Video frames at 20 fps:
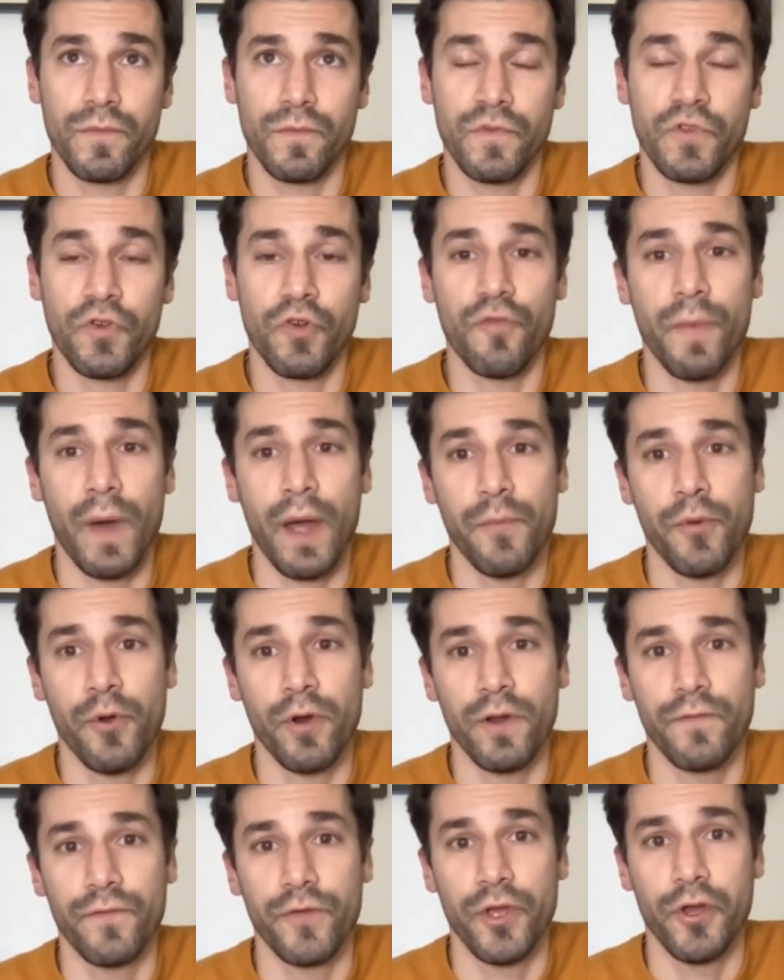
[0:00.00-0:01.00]
sort of my
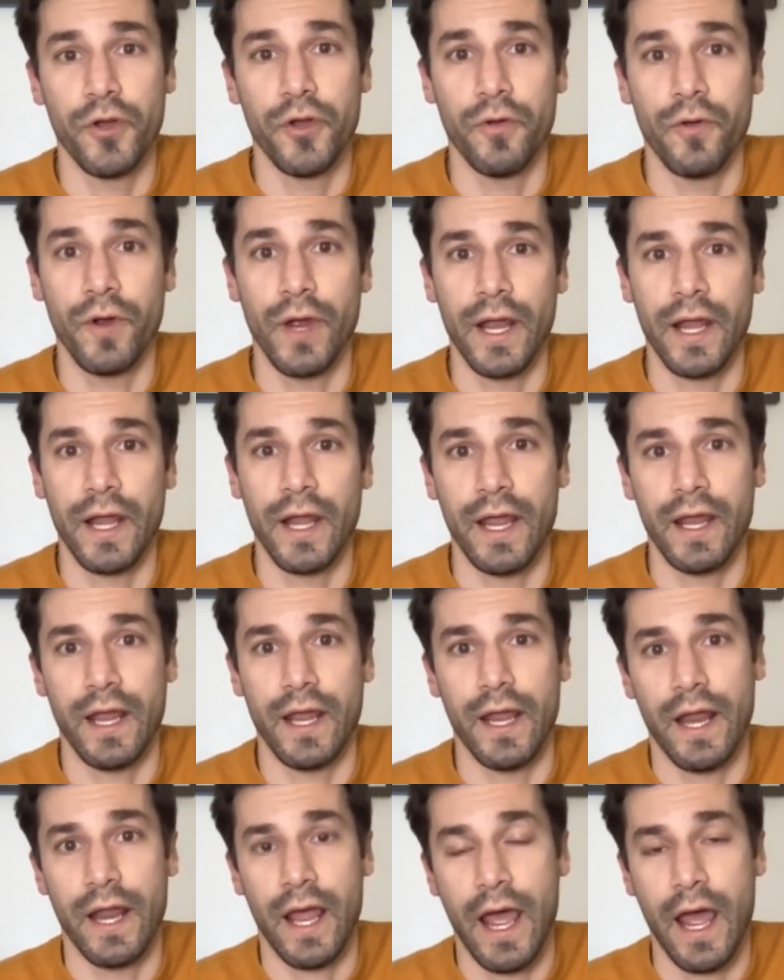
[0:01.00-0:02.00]
point of view
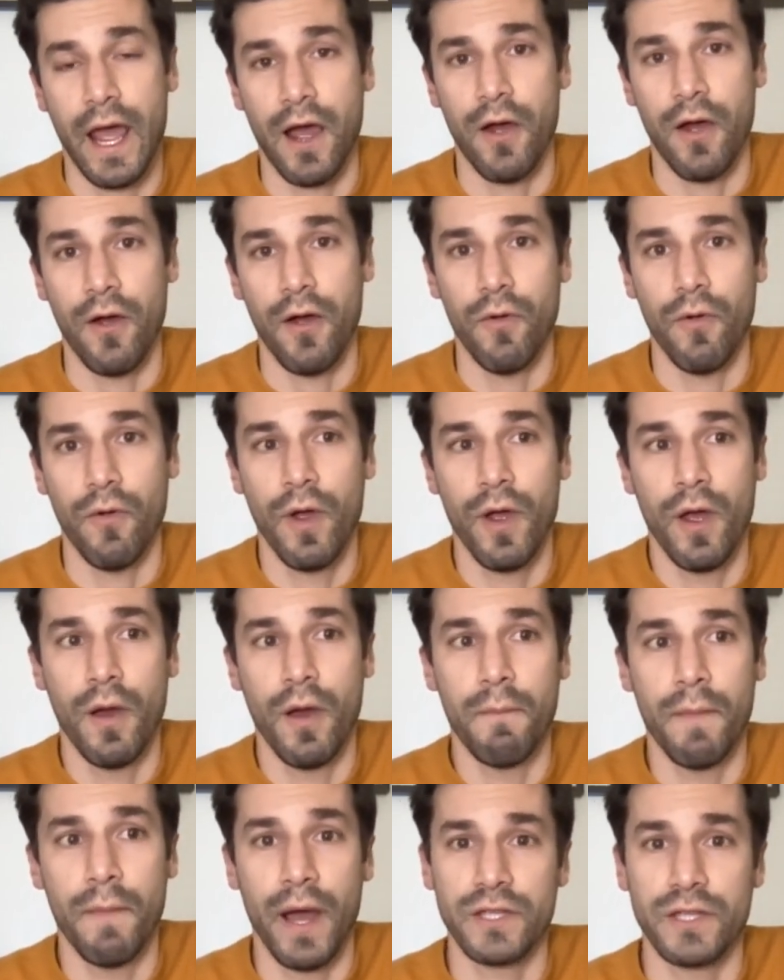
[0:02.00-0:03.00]
and how
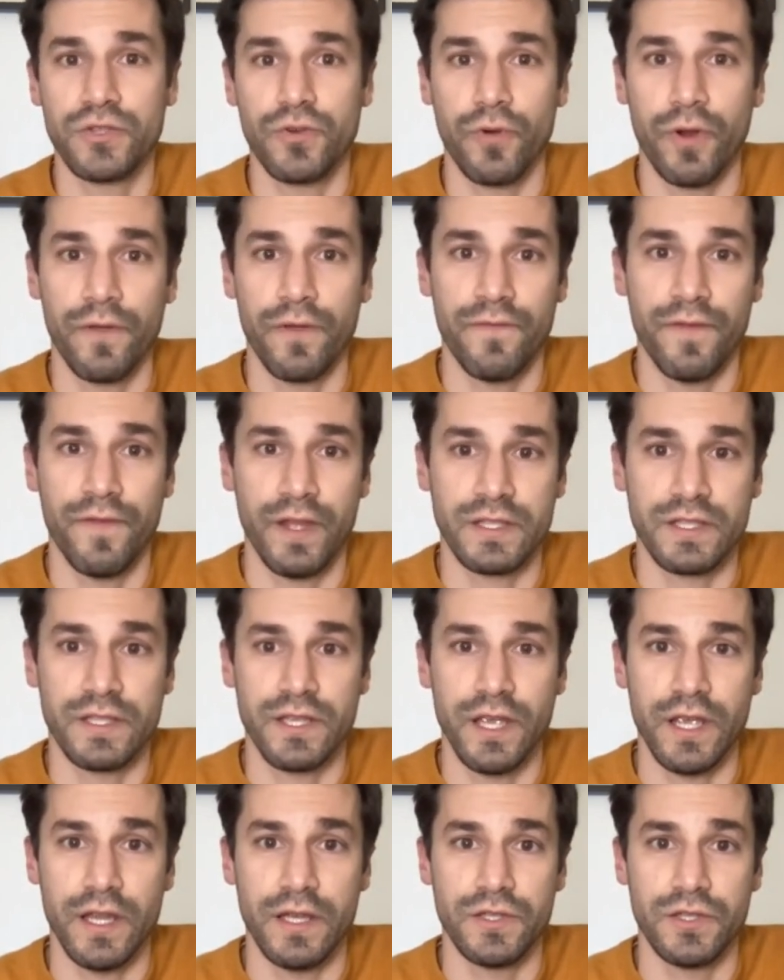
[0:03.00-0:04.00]
my story fits
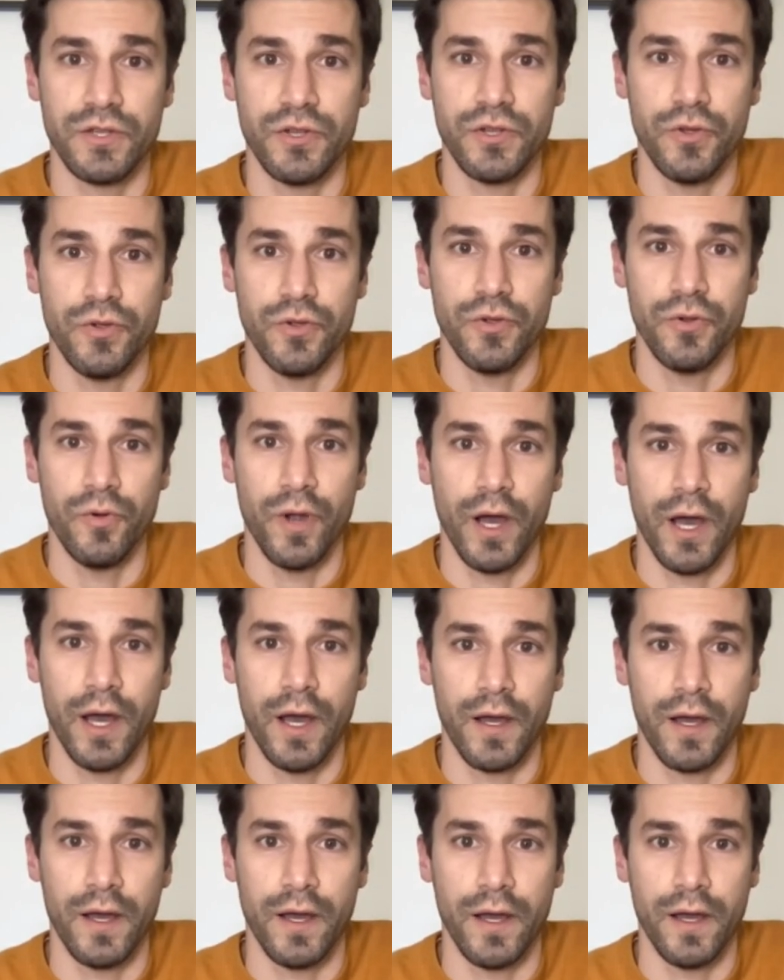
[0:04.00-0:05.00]
into
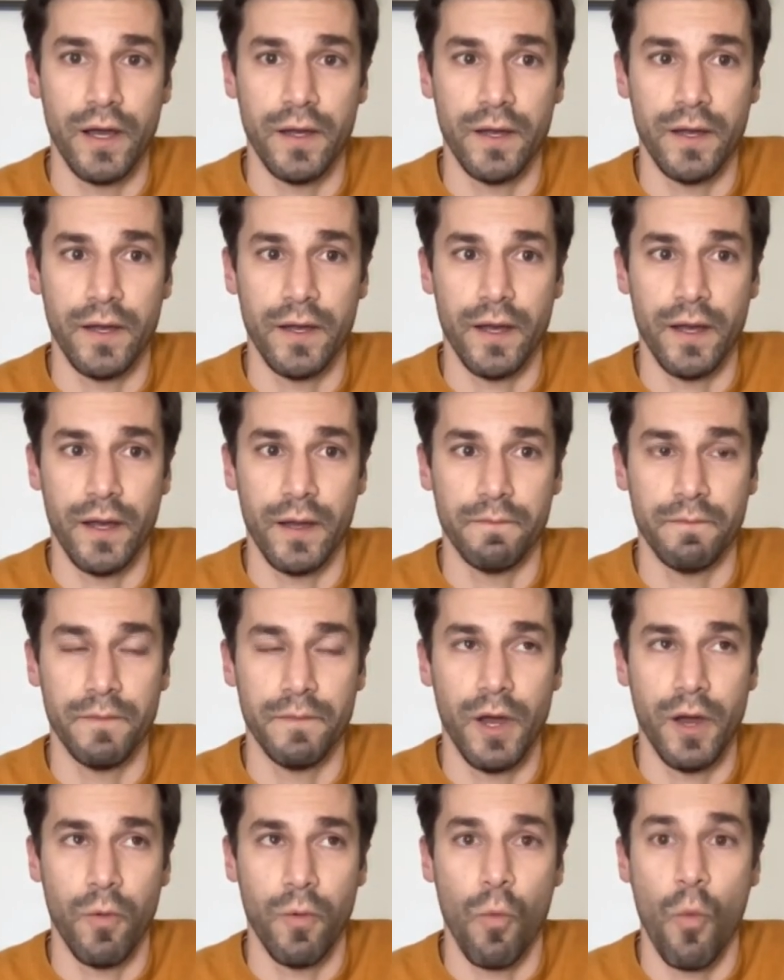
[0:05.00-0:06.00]
a
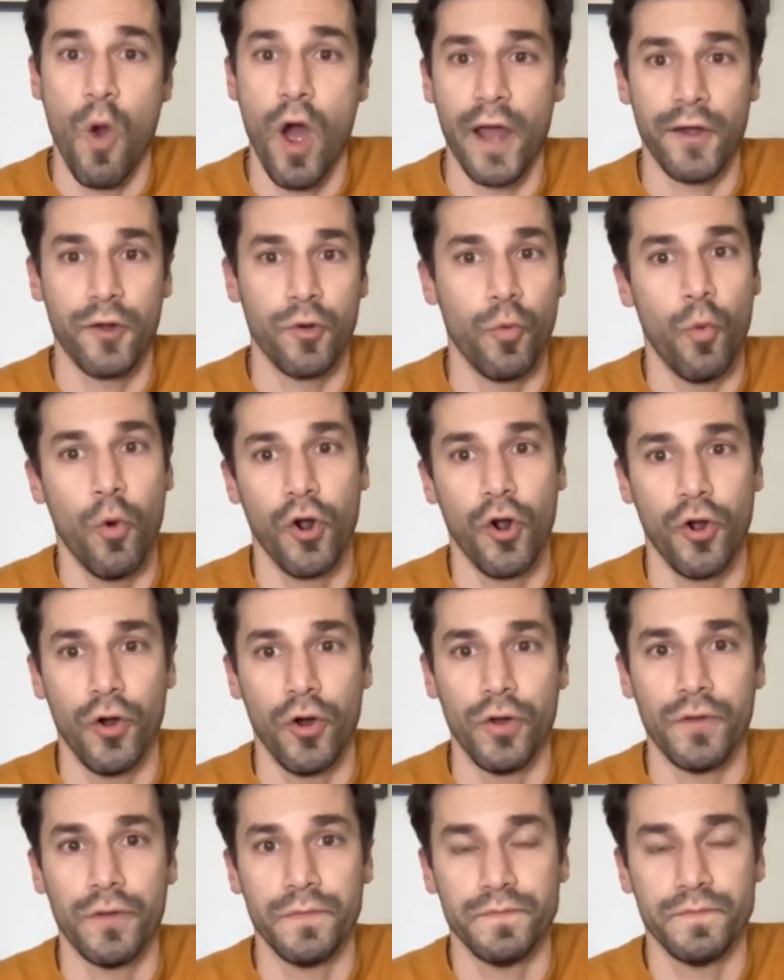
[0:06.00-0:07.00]
wider
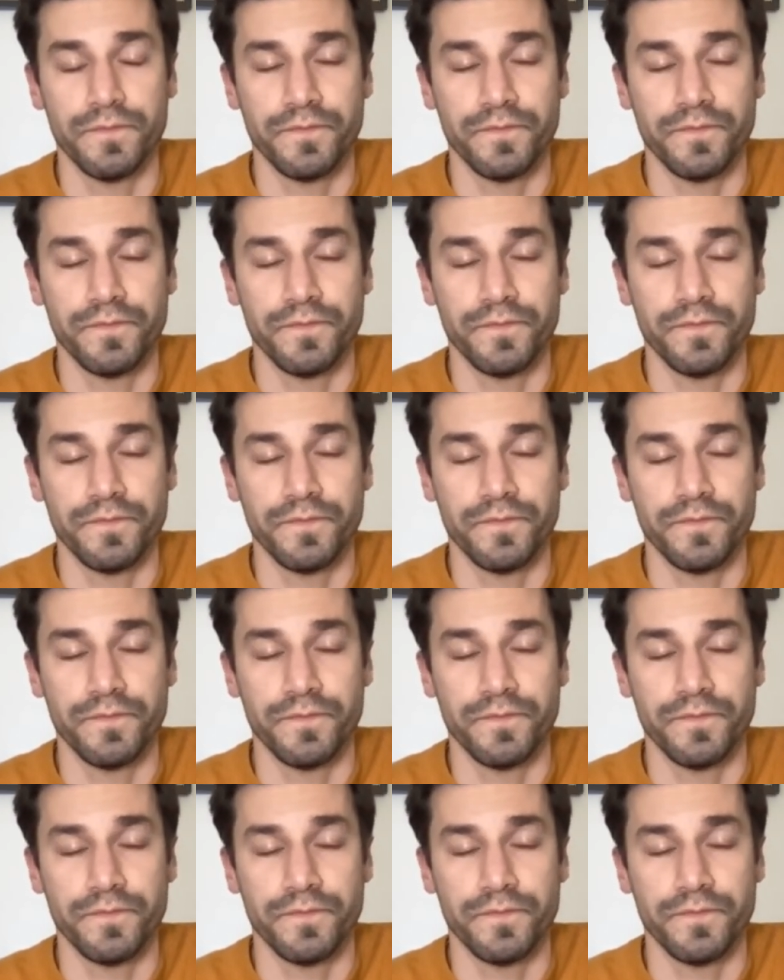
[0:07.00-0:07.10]
world.